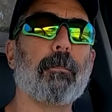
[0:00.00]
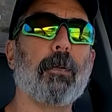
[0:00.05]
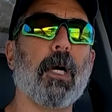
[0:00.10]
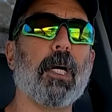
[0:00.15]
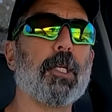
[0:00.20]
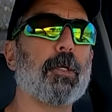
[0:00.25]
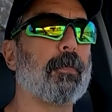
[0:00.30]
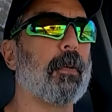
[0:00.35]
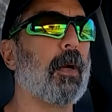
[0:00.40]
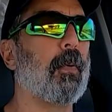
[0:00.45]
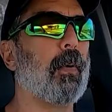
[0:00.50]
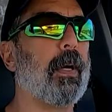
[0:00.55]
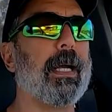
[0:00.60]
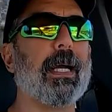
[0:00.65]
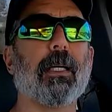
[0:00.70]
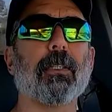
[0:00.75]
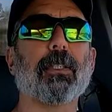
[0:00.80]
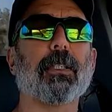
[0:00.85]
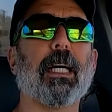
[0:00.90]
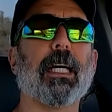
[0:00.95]
punch my way
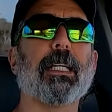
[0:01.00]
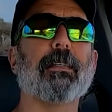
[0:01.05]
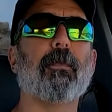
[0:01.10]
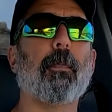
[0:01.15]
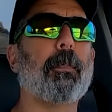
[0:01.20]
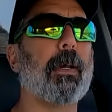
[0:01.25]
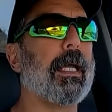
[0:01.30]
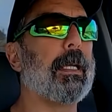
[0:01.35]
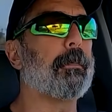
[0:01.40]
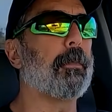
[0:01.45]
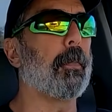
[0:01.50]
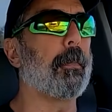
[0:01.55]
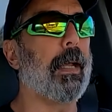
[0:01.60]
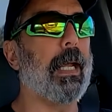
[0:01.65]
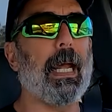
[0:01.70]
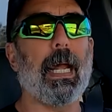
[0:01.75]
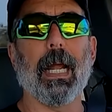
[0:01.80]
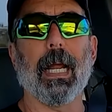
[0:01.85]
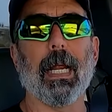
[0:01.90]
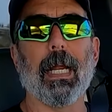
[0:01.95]
outside of a paper
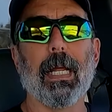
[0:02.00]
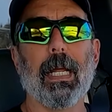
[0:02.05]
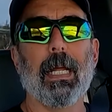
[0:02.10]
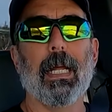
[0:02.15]
bag.